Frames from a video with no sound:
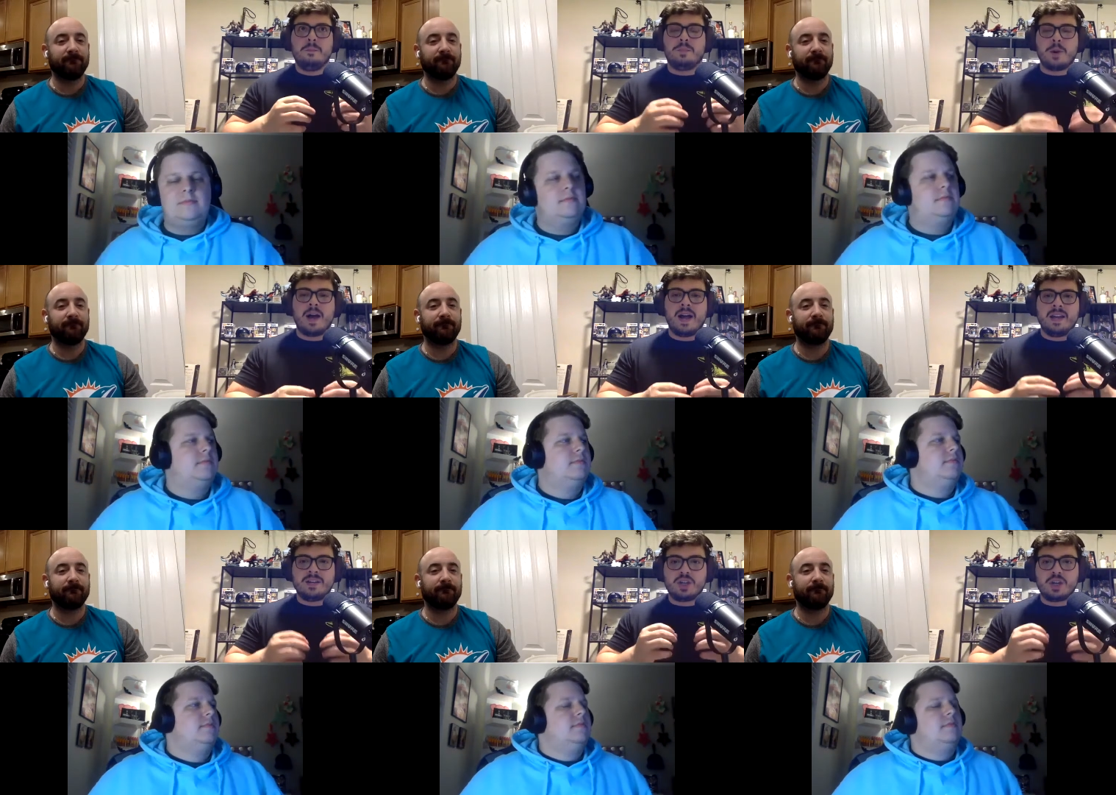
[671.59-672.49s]

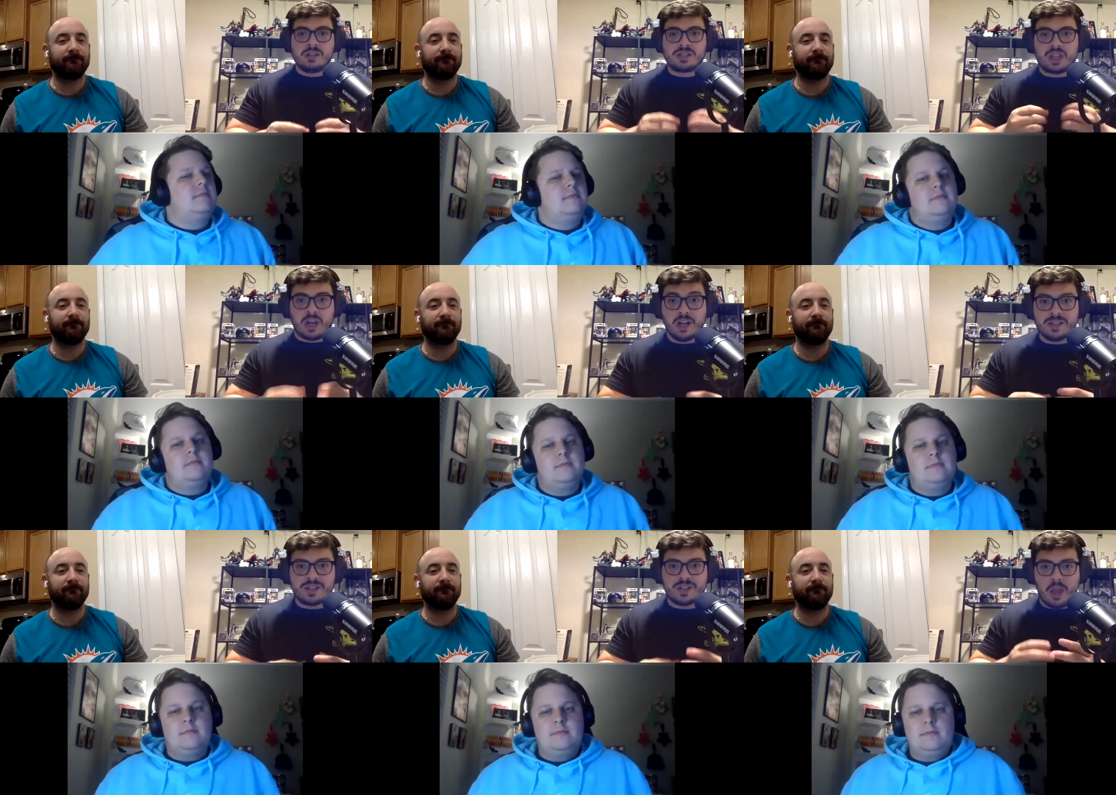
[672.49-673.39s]
Speaker 1: Brian
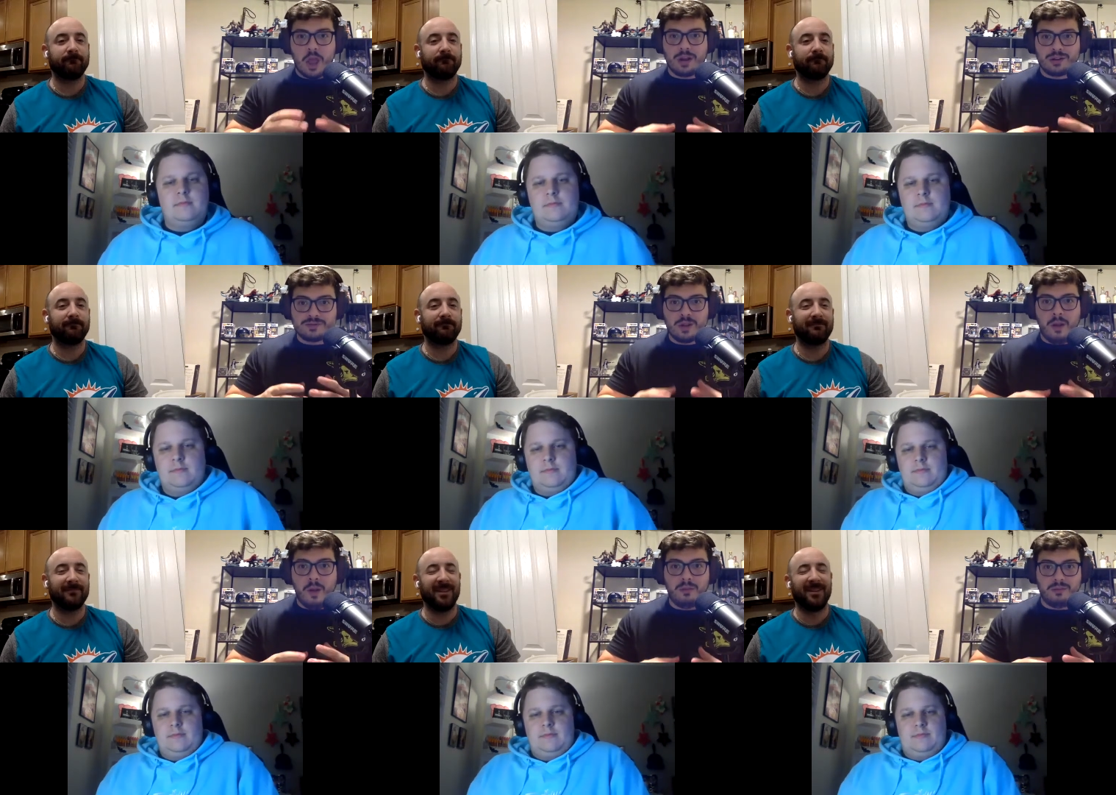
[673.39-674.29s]

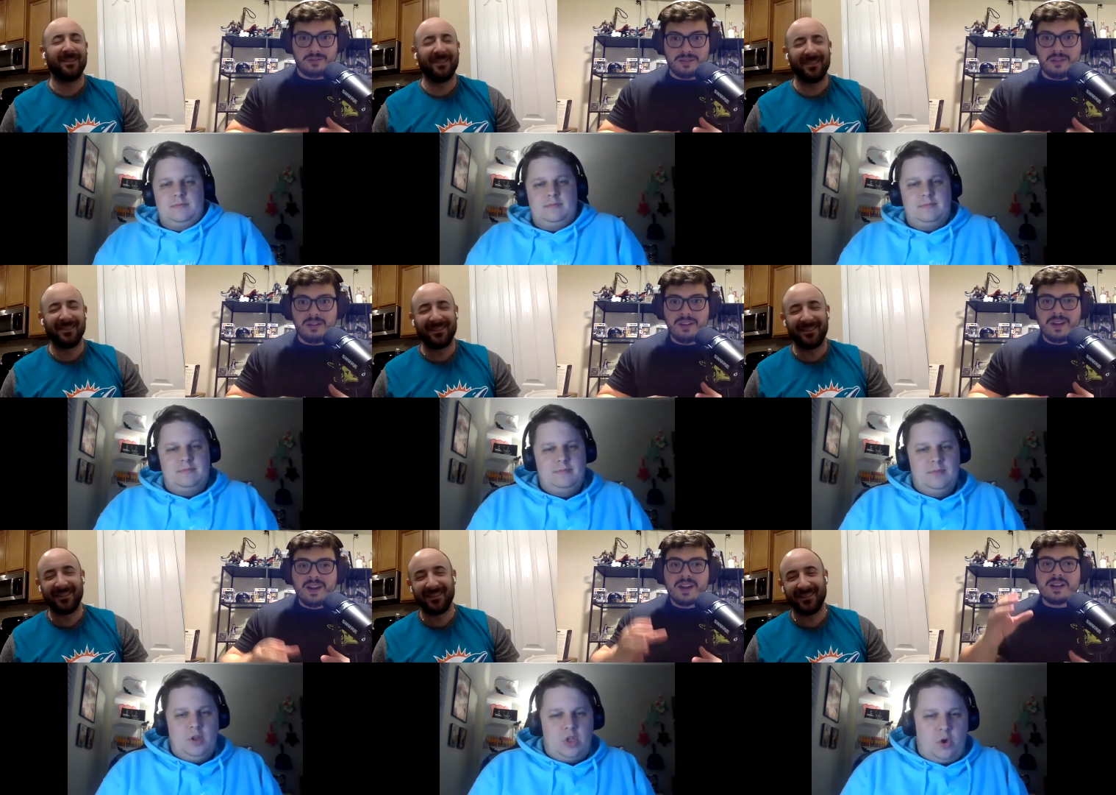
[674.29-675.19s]
Guntkunlun
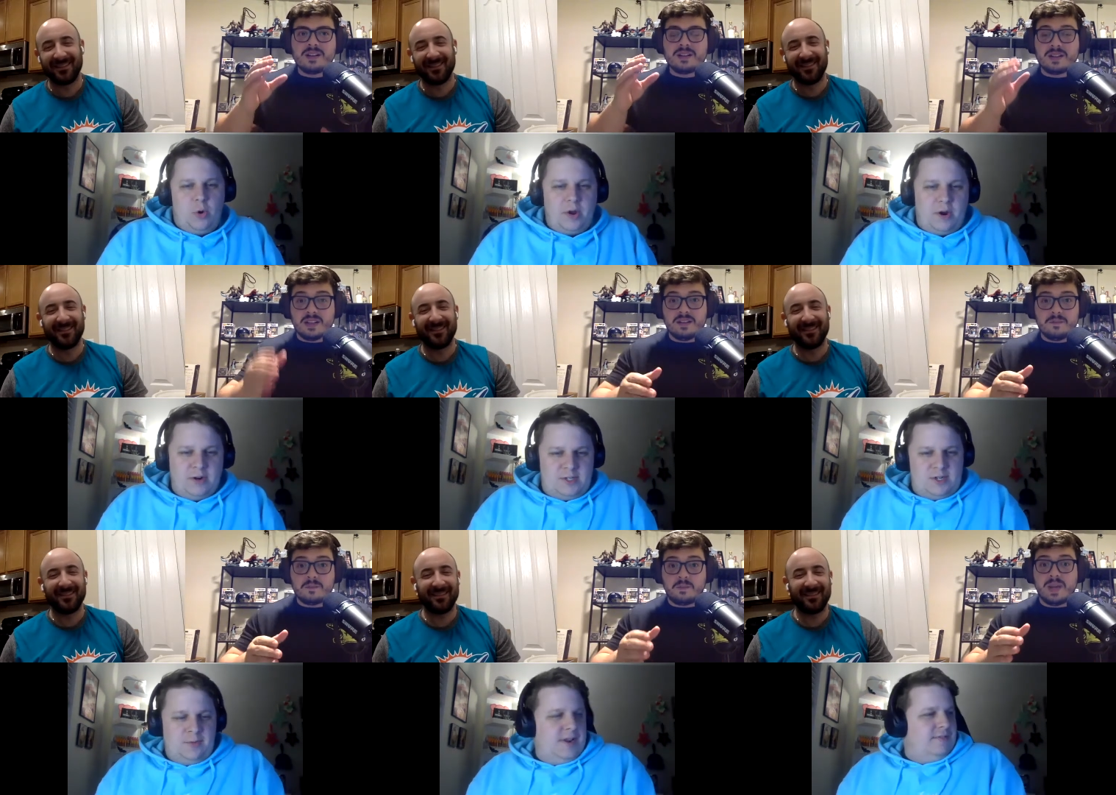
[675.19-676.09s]
Speaker 2: going cursed
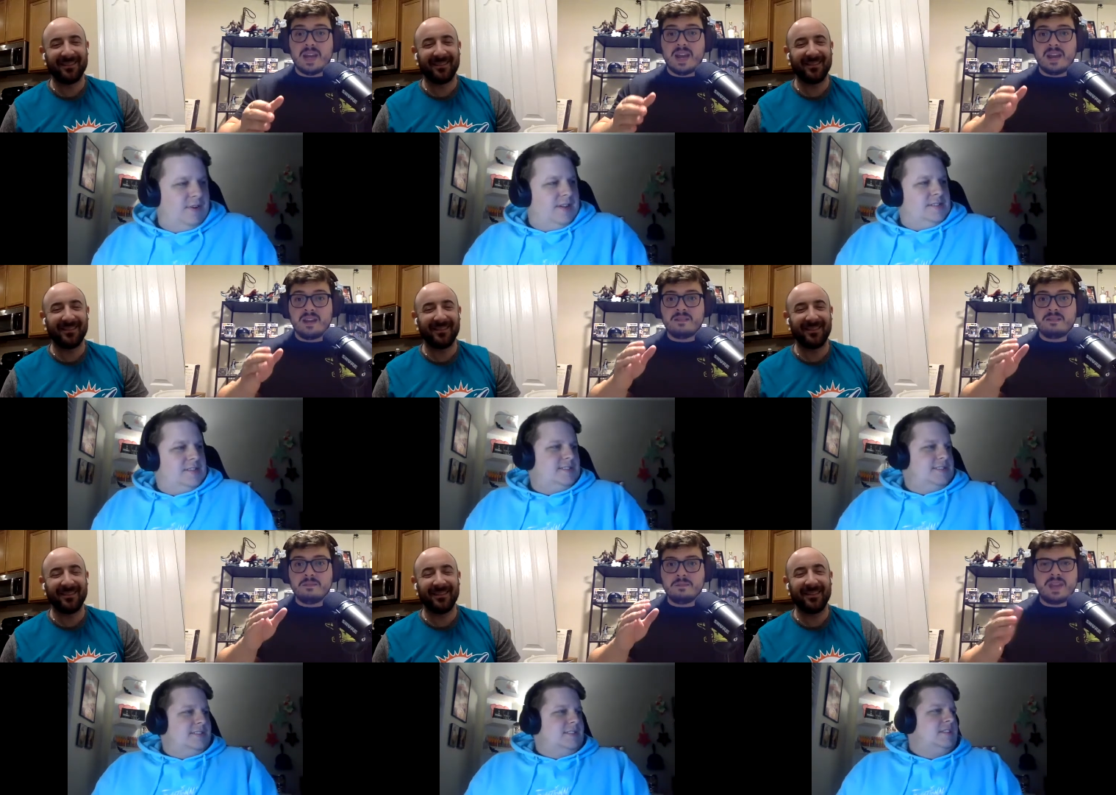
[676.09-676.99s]
or whatever being, it is.
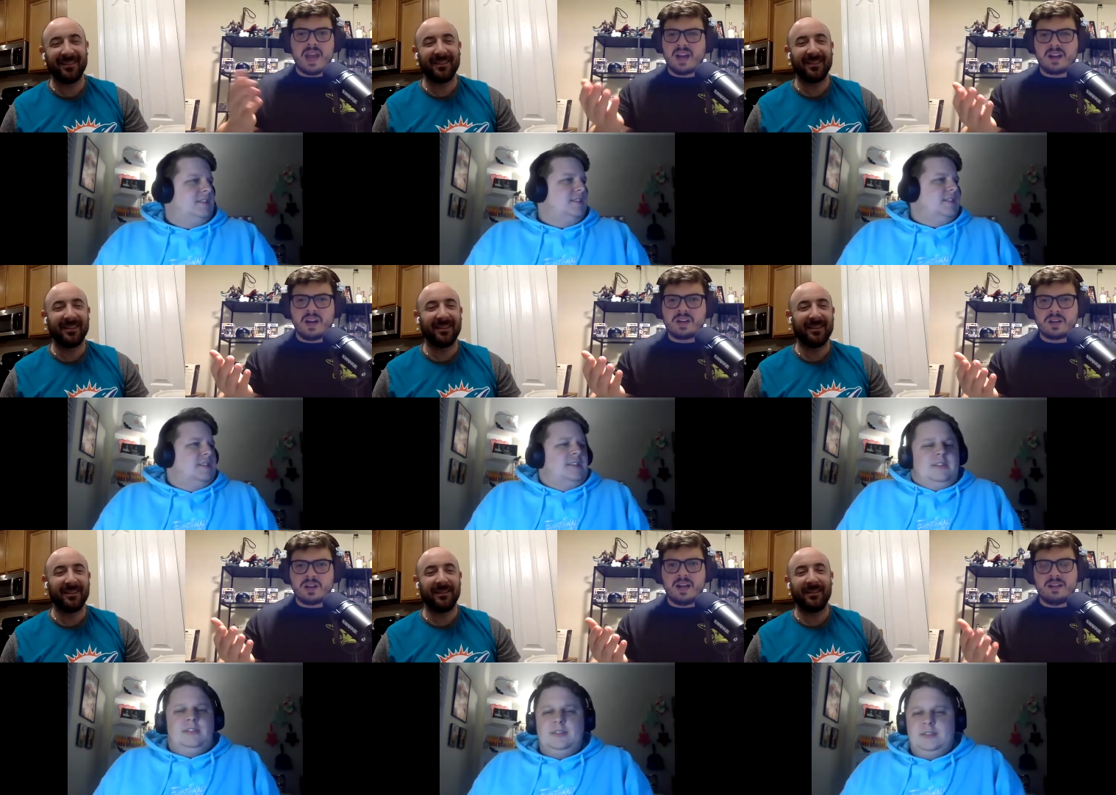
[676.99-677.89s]
Speaker 1: Yeah, gun
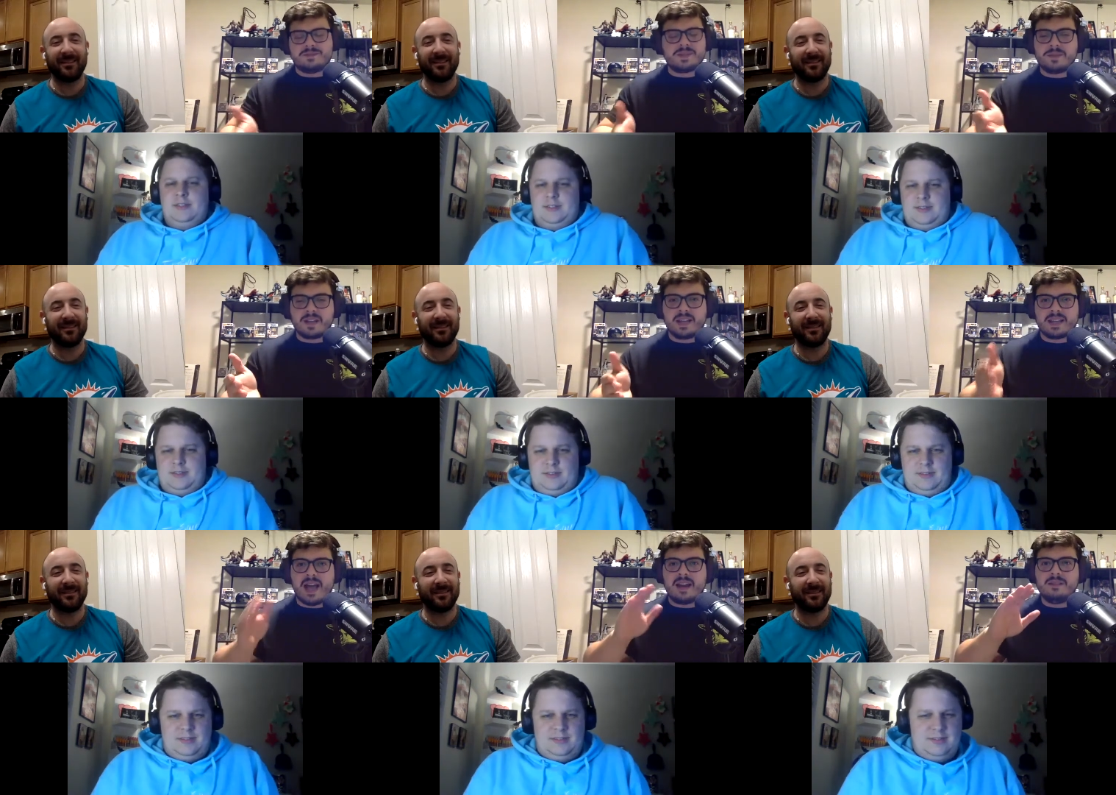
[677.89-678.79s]
uh, something like
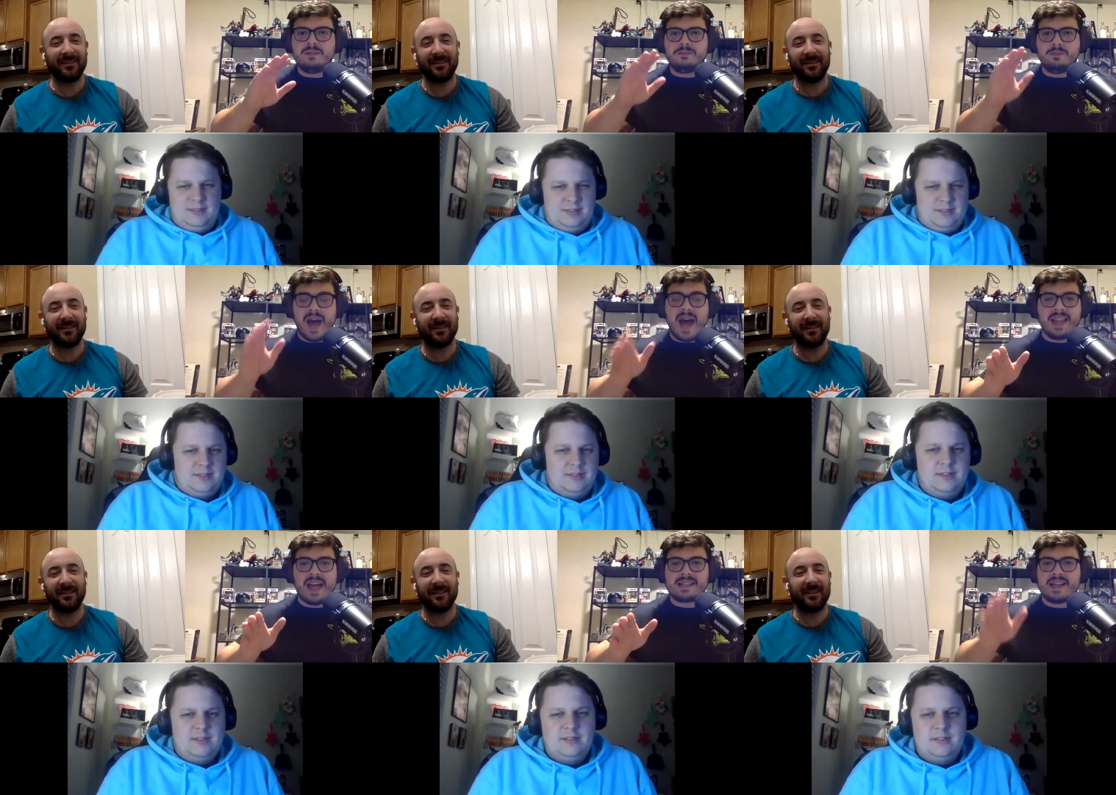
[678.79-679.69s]
that. Bad
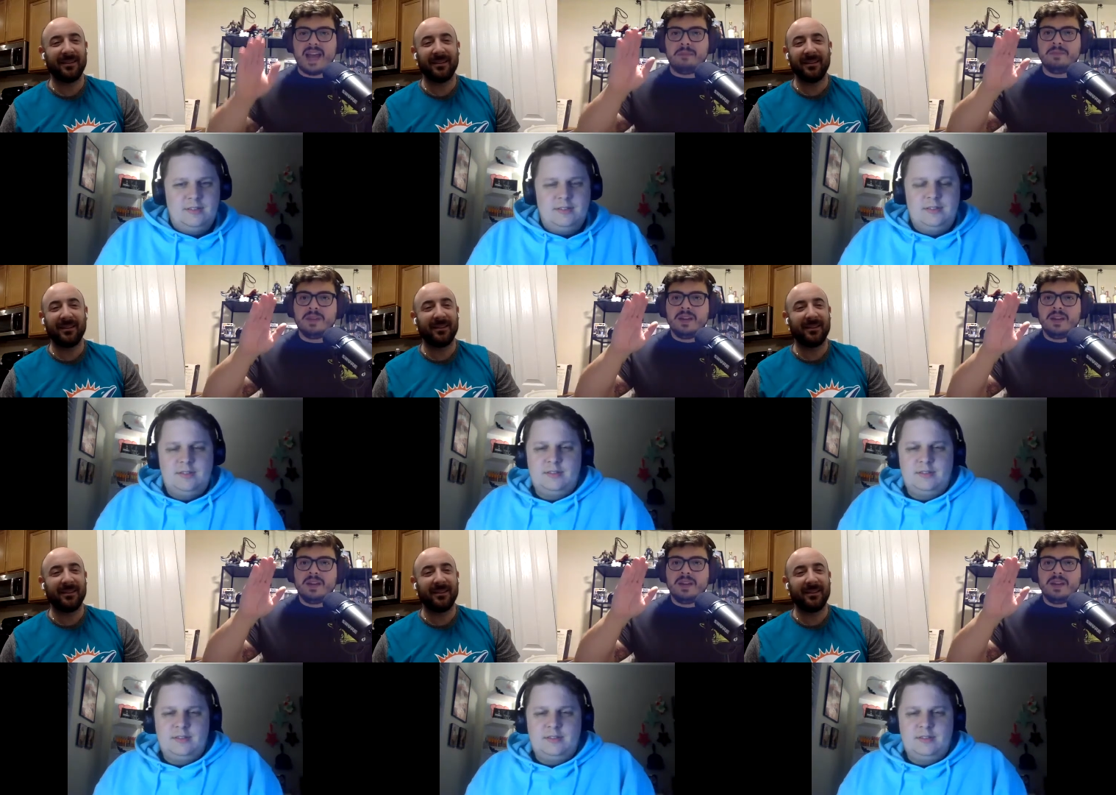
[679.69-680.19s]
last name.